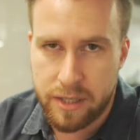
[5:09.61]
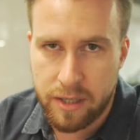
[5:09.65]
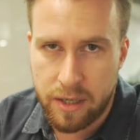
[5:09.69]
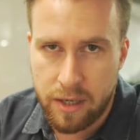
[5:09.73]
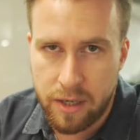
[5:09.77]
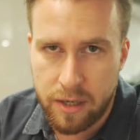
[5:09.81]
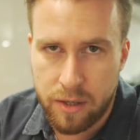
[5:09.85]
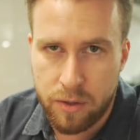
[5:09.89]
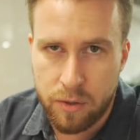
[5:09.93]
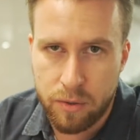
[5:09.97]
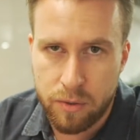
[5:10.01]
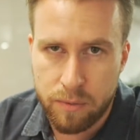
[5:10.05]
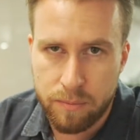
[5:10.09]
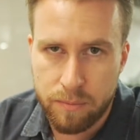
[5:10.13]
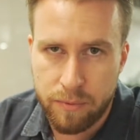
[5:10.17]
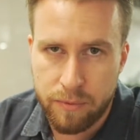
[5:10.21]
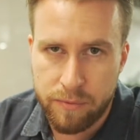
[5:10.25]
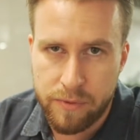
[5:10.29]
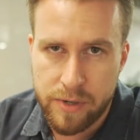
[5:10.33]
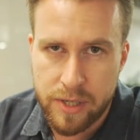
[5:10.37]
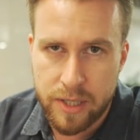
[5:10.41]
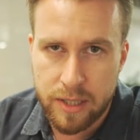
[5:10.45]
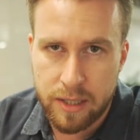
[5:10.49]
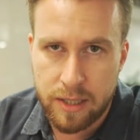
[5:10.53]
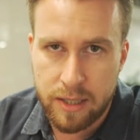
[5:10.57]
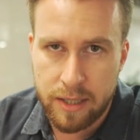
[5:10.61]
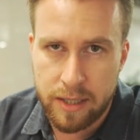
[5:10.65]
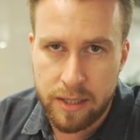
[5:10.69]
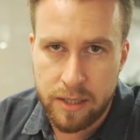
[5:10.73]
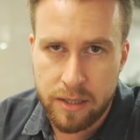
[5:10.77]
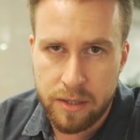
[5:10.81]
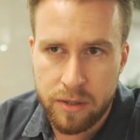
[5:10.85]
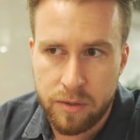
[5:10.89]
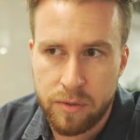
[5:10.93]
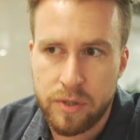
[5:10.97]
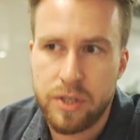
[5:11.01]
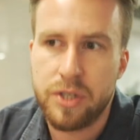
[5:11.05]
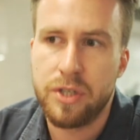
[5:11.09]
a guy called Professor
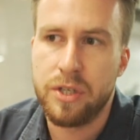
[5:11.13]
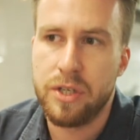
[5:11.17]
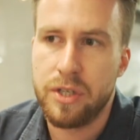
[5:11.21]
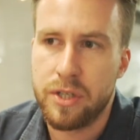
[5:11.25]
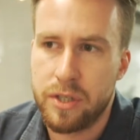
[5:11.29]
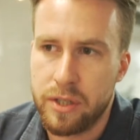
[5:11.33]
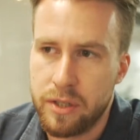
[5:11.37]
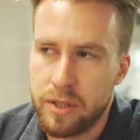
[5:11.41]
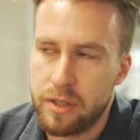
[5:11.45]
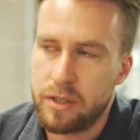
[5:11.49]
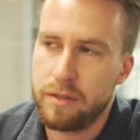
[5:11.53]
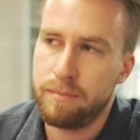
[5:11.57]
Clayton Christensen,